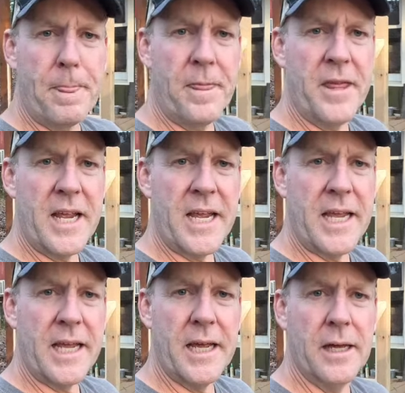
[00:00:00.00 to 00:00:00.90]

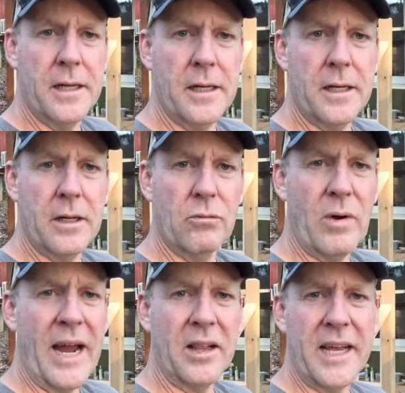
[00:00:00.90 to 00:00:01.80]
the
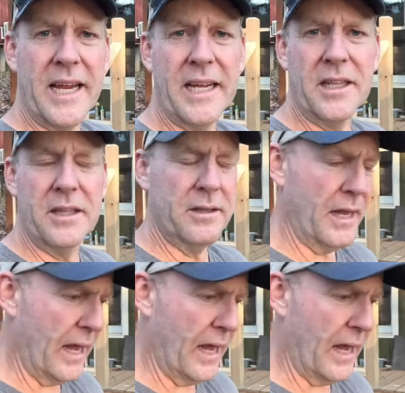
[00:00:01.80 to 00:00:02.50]
railing and